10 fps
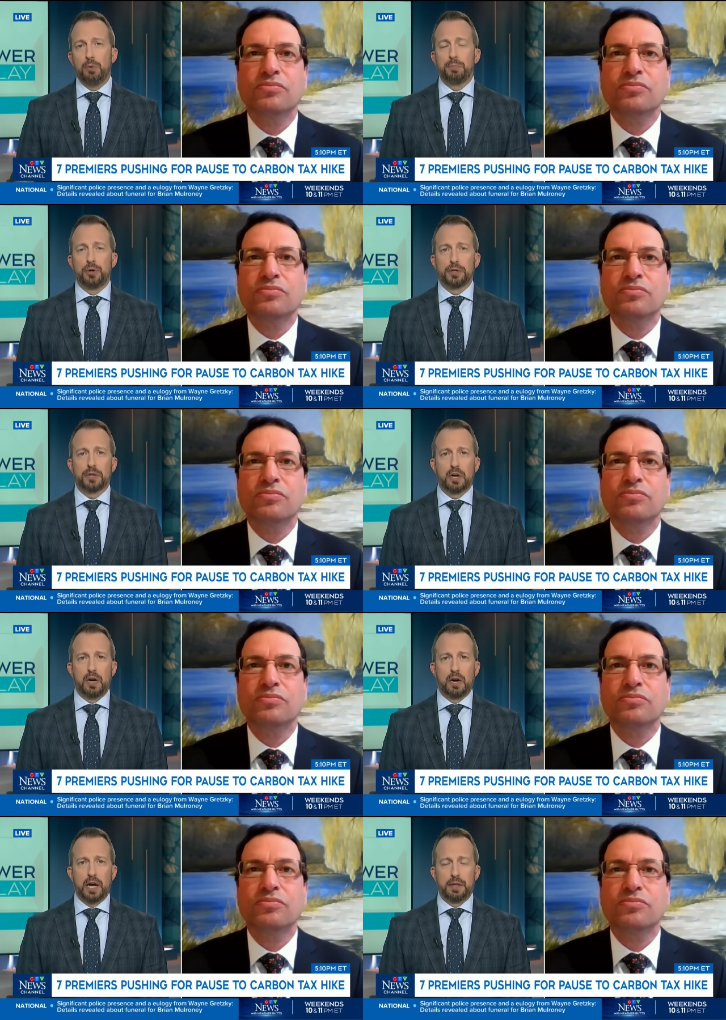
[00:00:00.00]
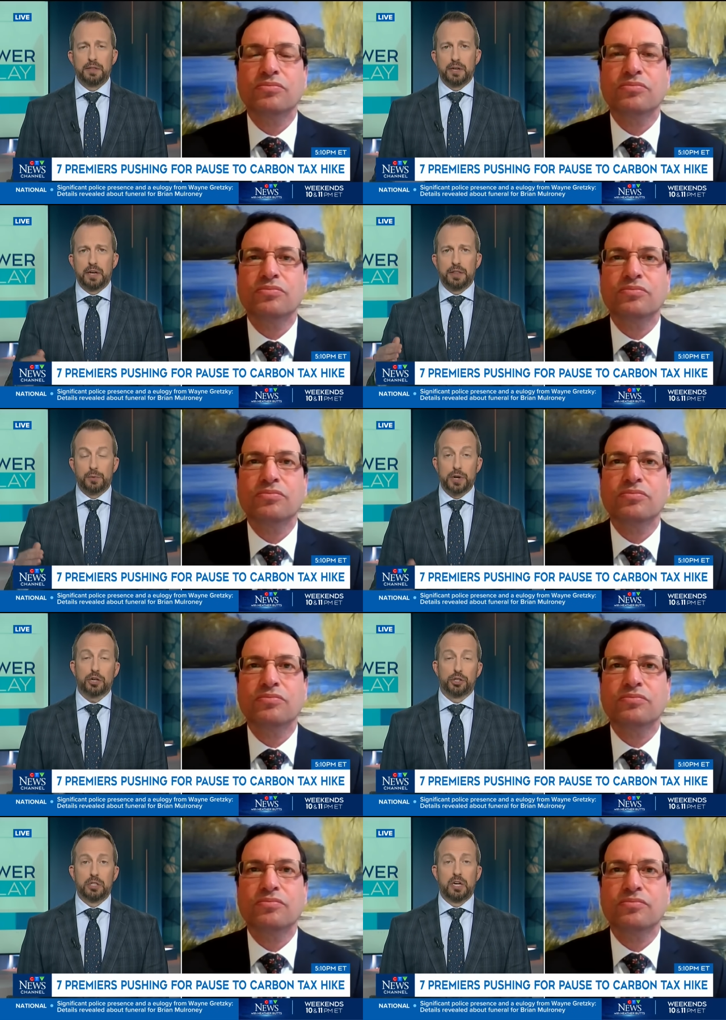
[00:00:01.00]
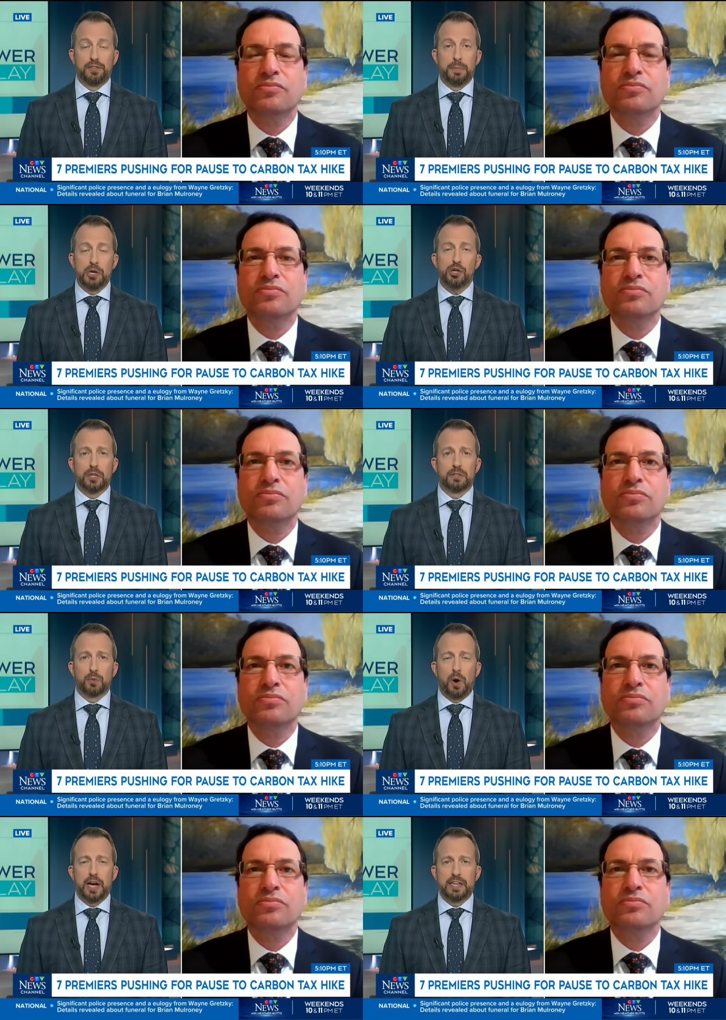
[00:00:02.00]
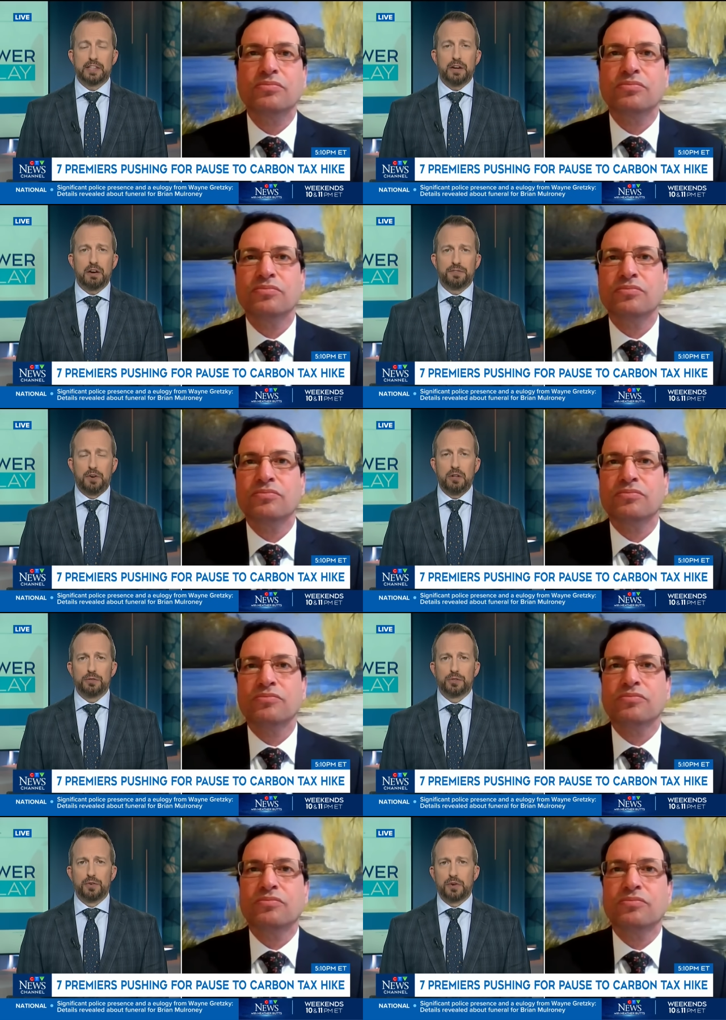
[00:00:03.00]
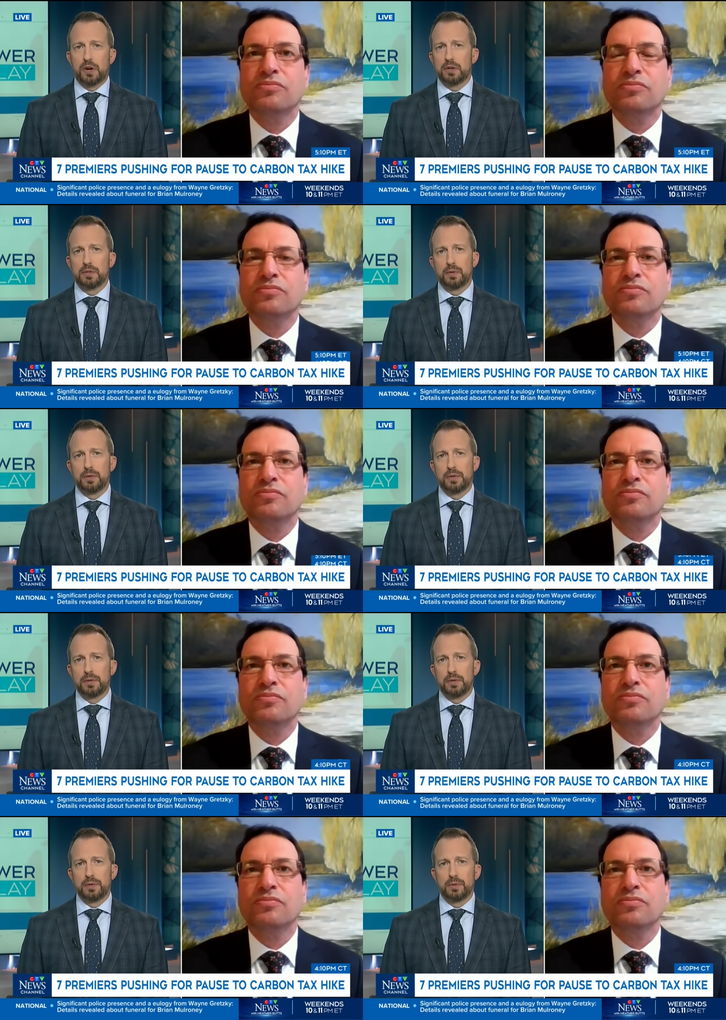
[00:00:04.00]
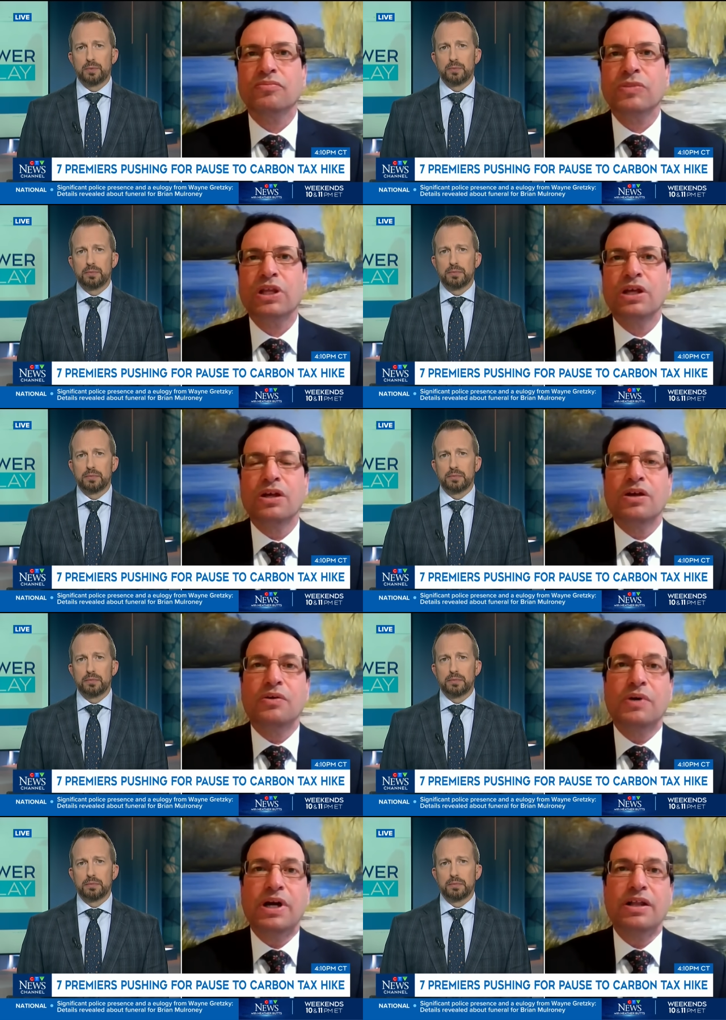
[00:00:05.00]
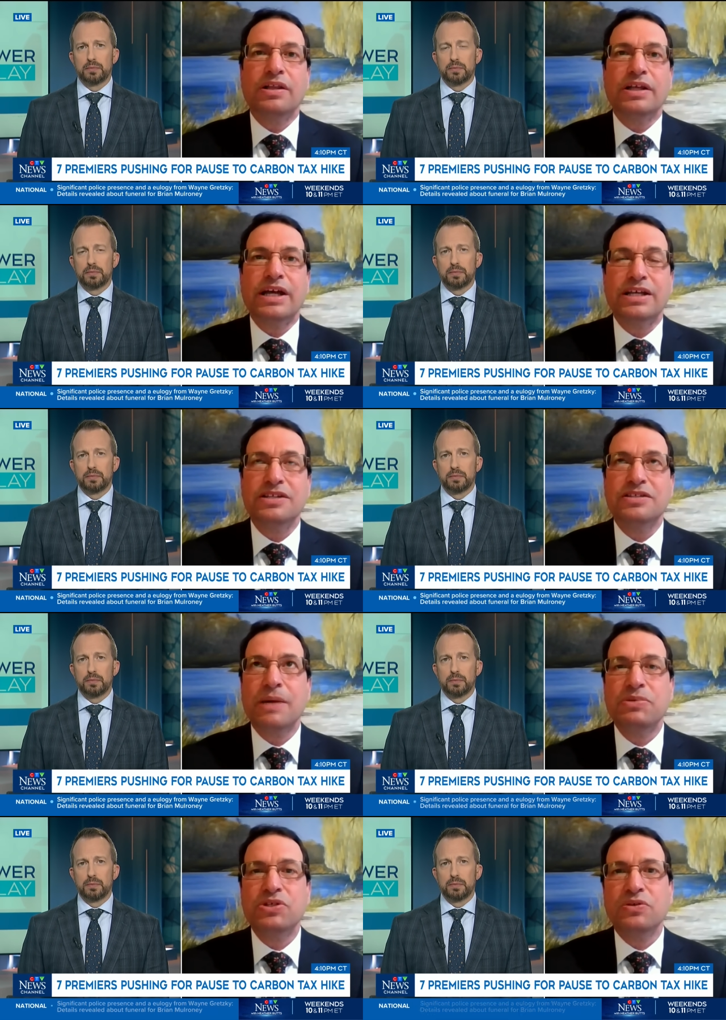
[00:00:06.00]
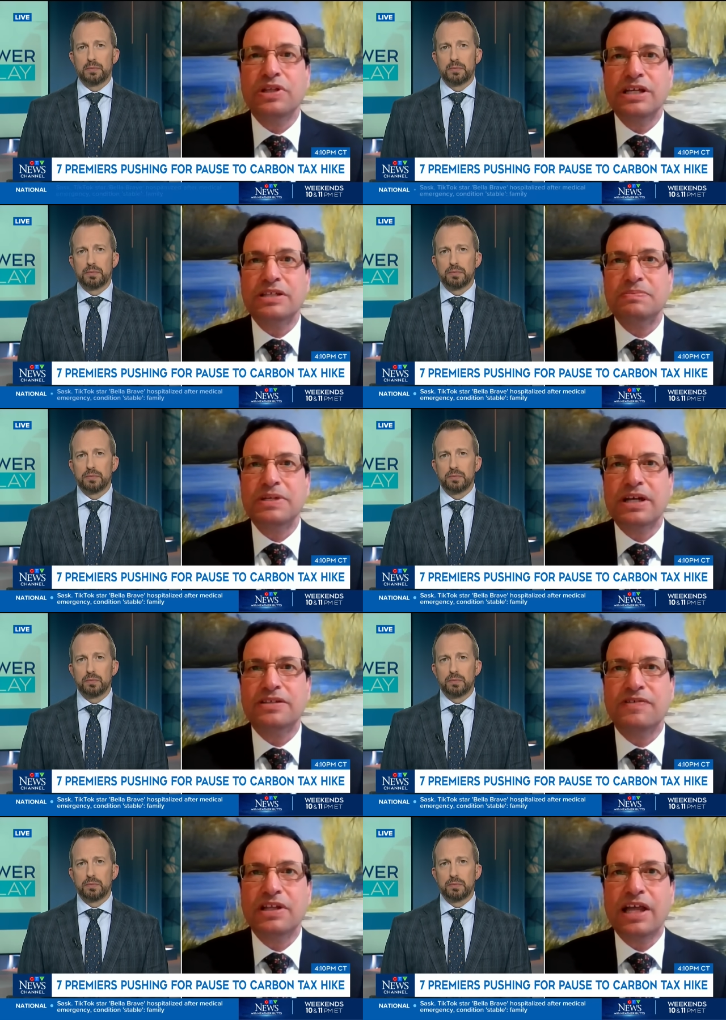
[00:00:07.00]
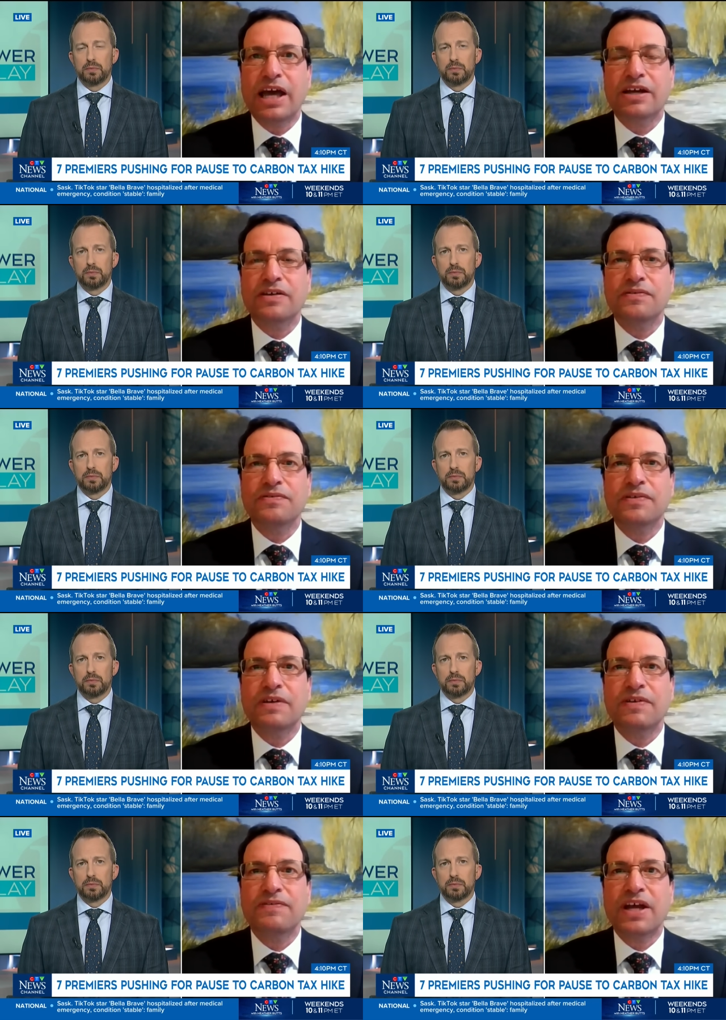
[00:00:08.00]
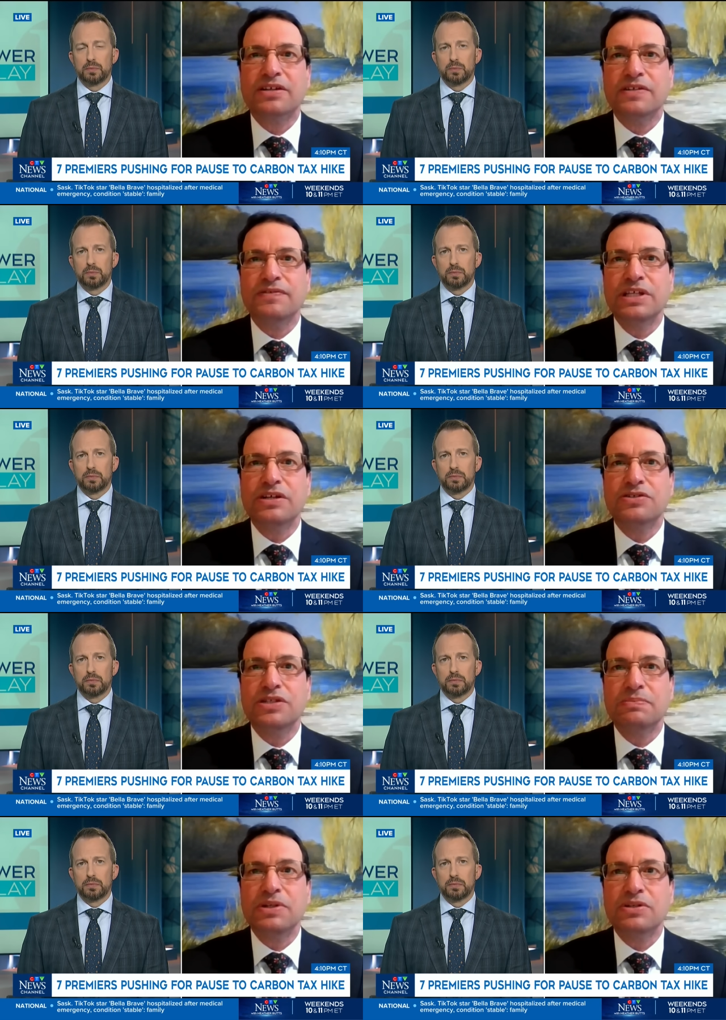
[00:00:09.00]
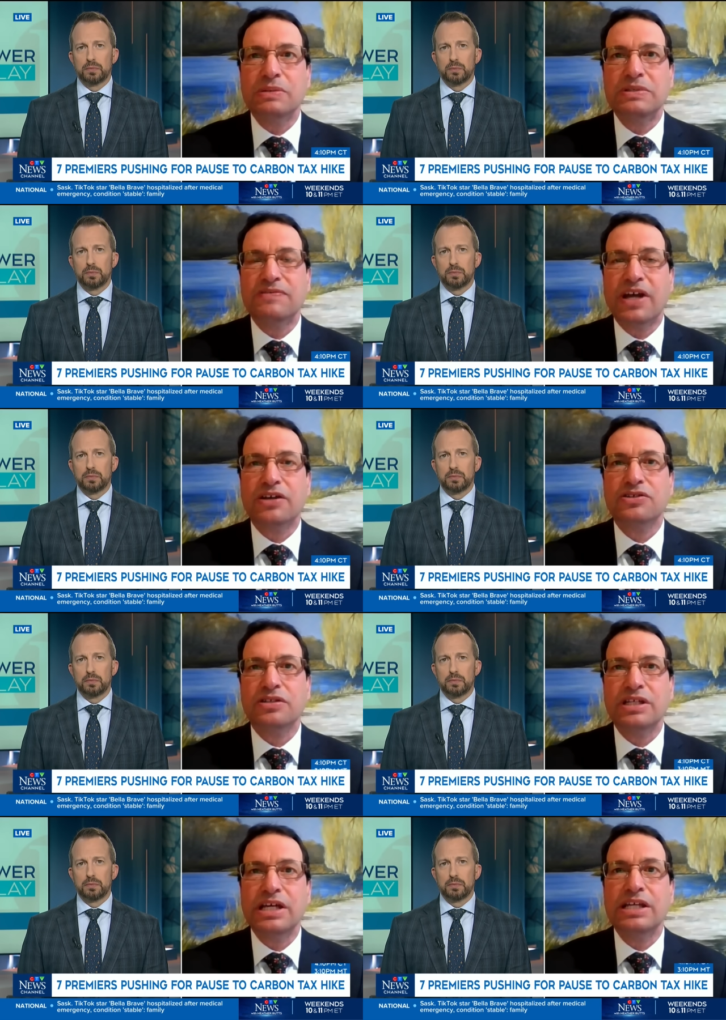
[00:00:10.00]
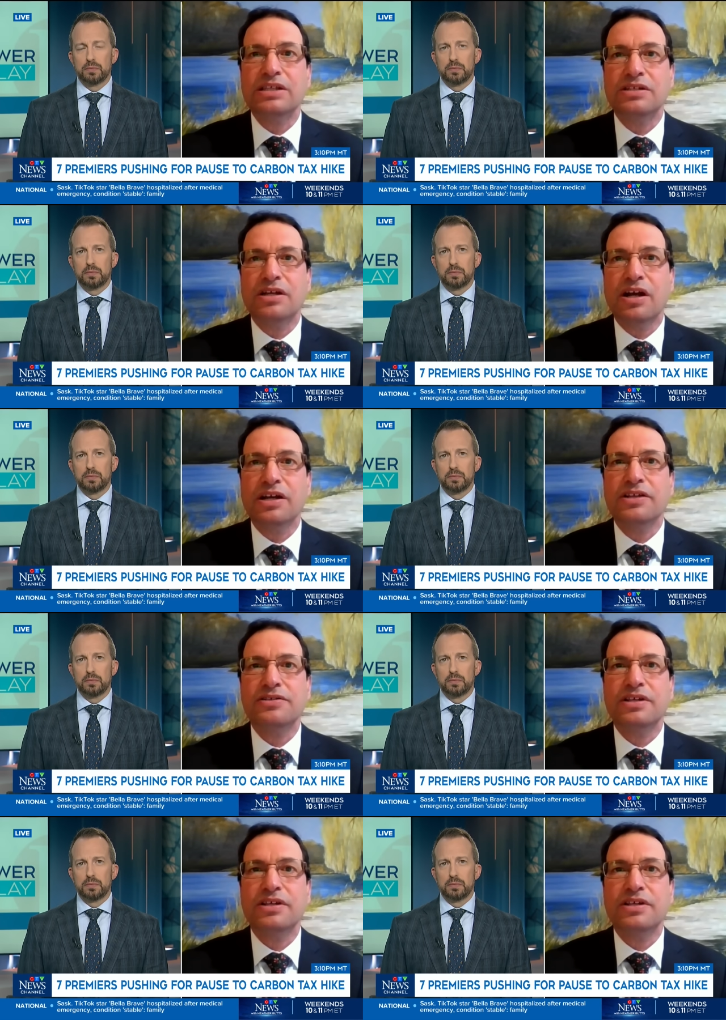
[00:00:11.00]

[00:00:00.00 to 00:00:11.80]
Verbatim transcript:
Speaker 1: output uh, and the and the reduction of emissions? Why has that not followed so far?
Speaker 2: Well, uh, conceptually, it's because of a lack of, of effective leadership in terms of actually hitting the targets